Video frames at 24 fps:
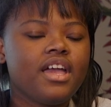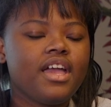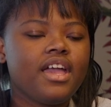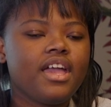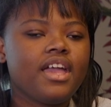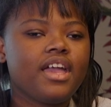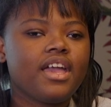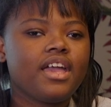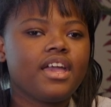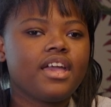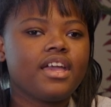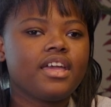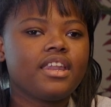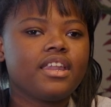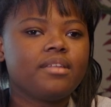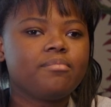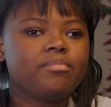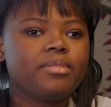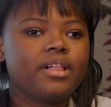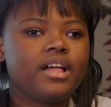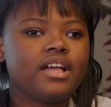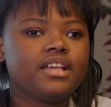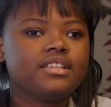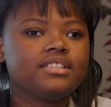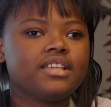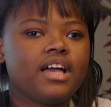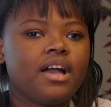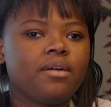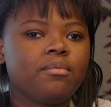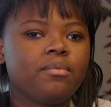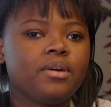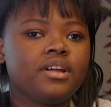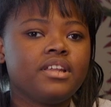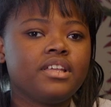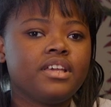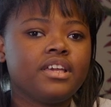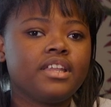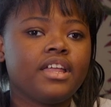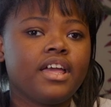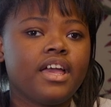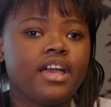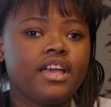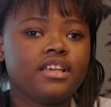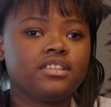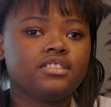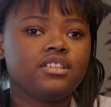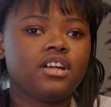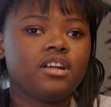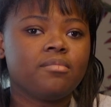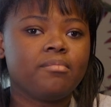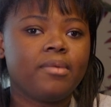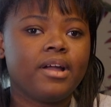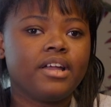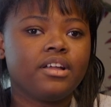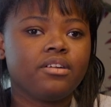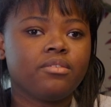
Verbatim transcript: And plus, I wanted to get a head start in my